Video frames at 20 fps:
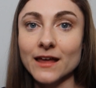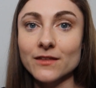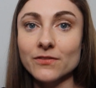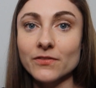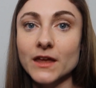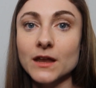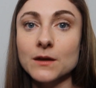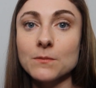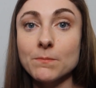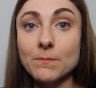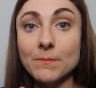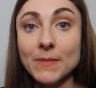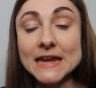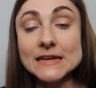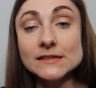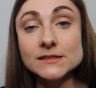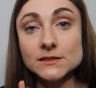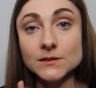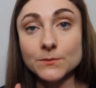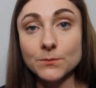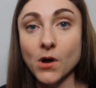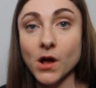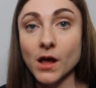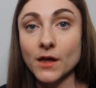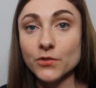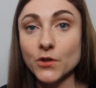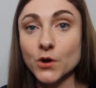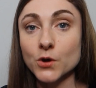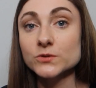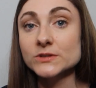And then based
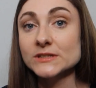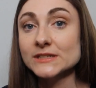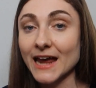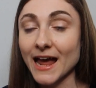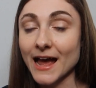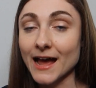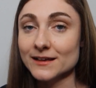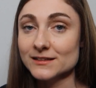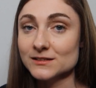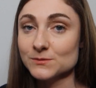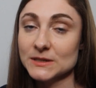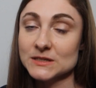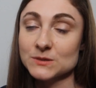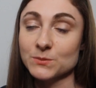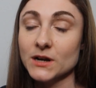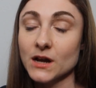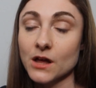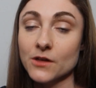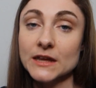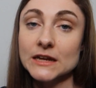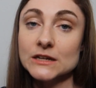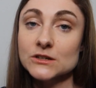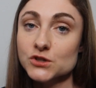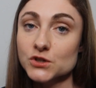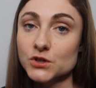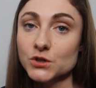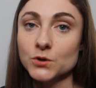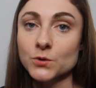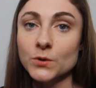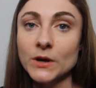upon those tasks, based upon how they
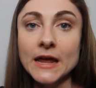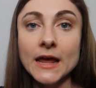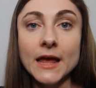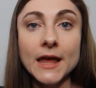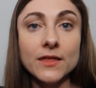do,